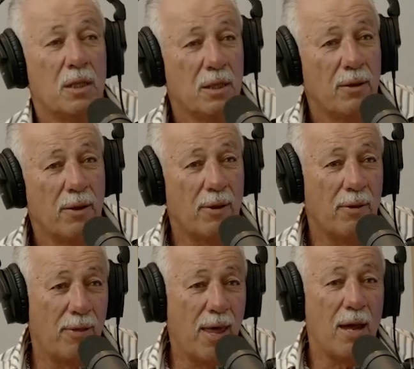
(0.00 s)

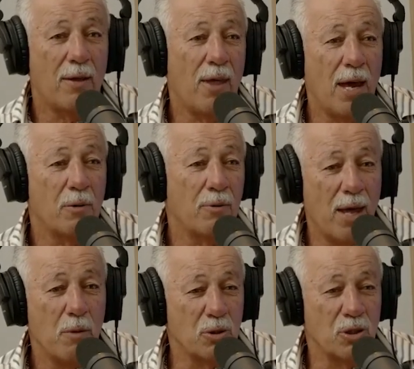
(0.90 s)

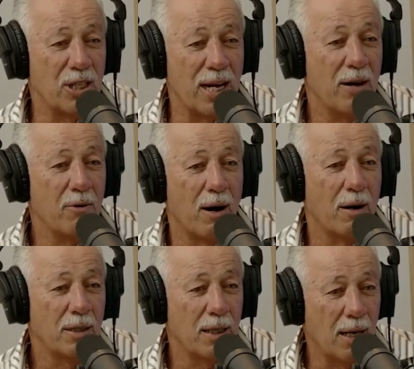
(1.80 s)
that was the era,
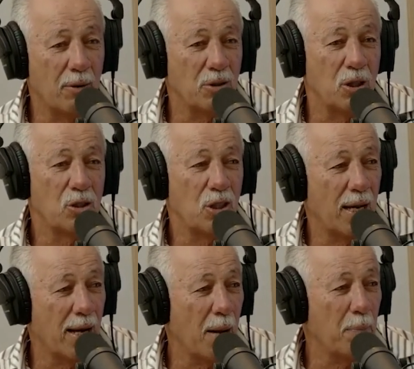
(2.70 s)
and you
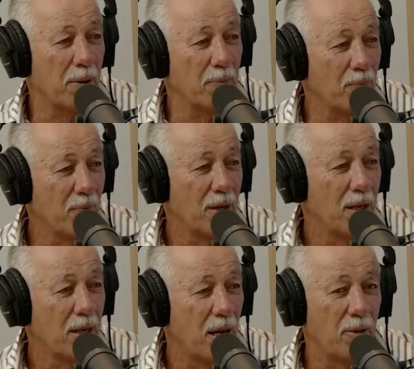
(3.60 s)
shut up. And
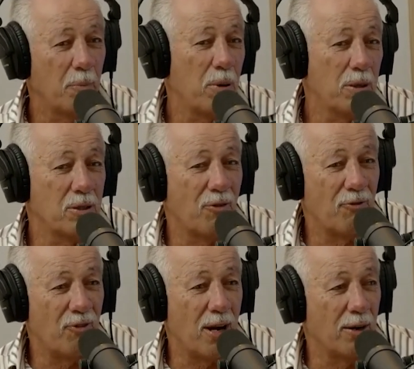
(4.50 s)
the police
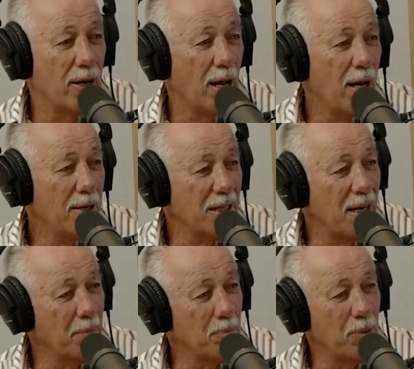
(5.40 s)
found it hard to
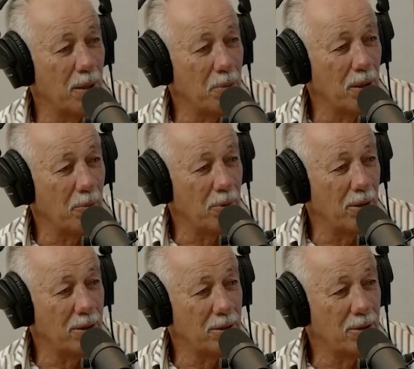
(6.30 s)
get people that
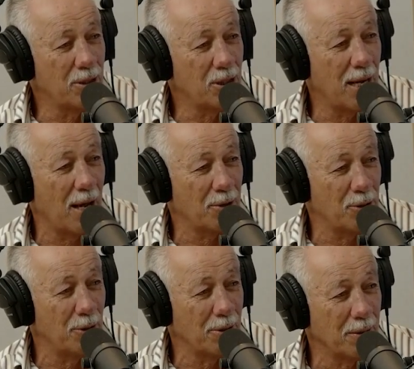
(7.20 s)
were start
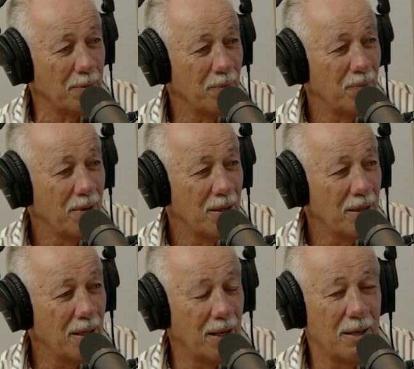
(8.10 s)
talking,
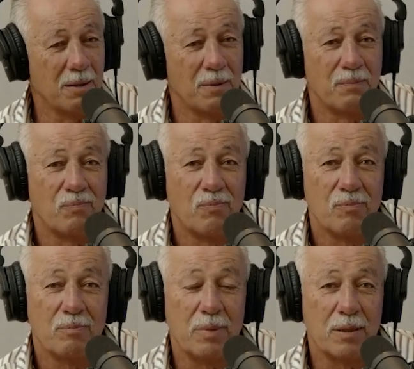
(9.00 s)

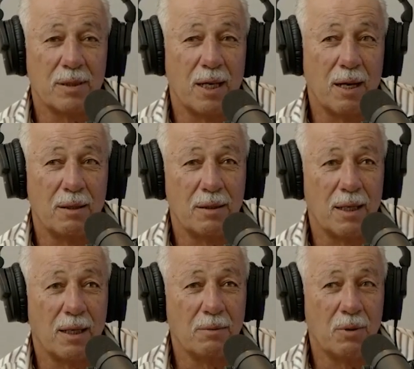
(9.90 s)
But,
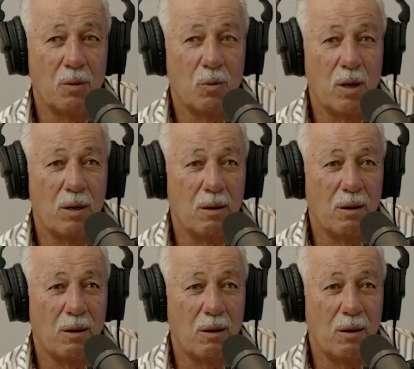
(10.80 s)
I